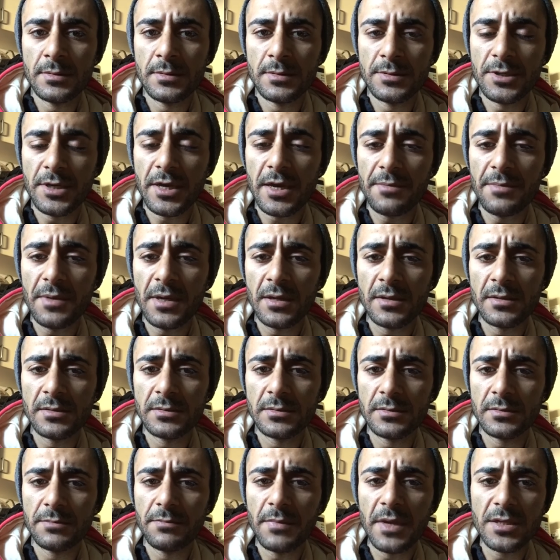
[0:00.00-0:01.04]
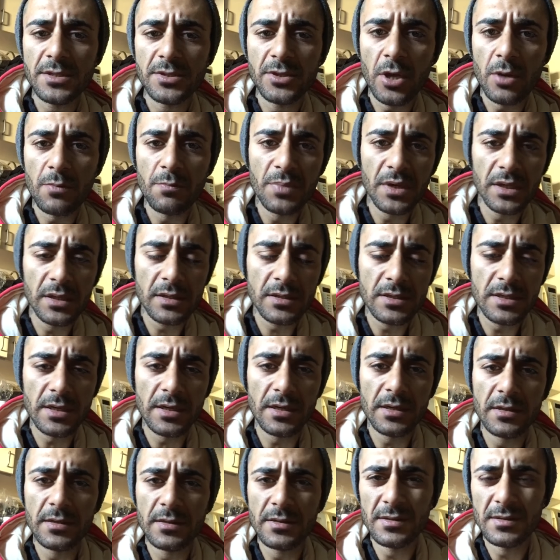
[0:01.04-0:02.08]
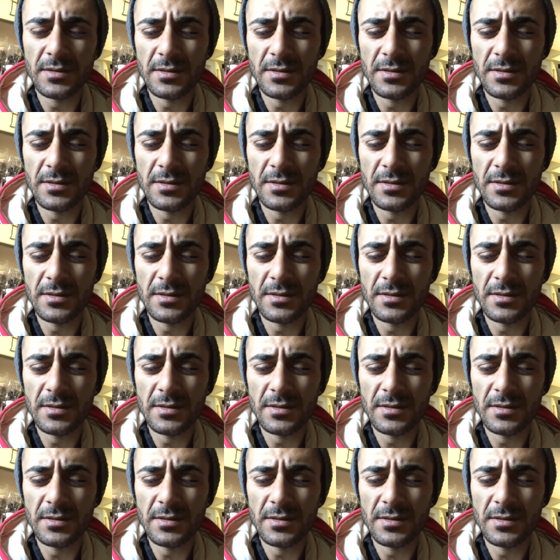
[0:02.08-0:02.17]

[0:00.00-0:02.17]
Do you get me? It means nobility.